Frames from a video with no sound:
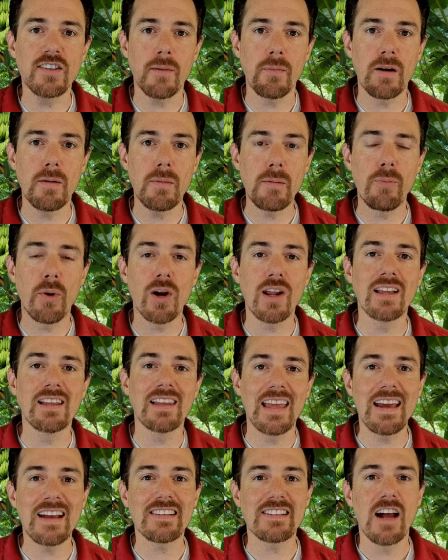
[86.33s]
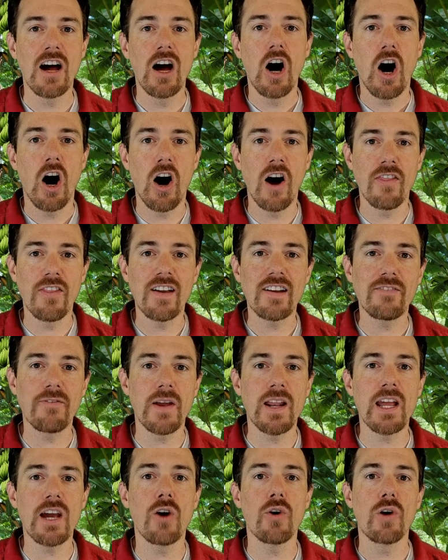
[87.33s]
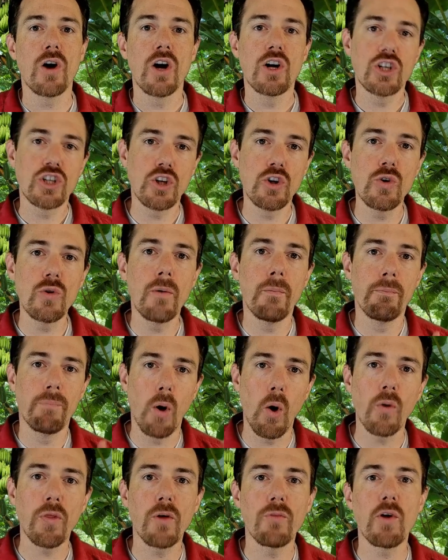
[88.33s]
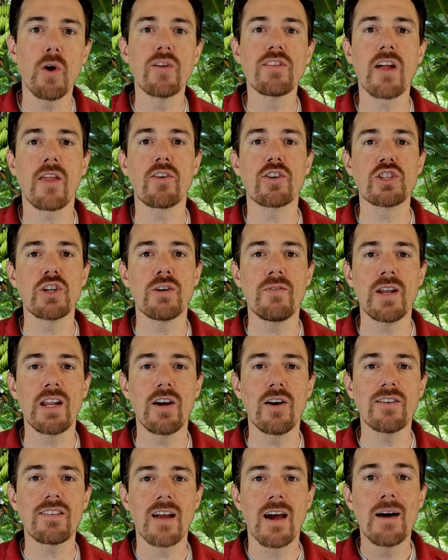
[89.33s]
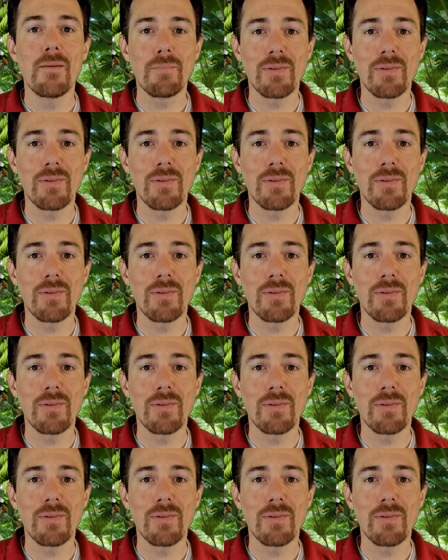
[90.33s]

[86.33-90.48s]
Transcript: I'm going to be putting links on this video to both of those other 2 videos.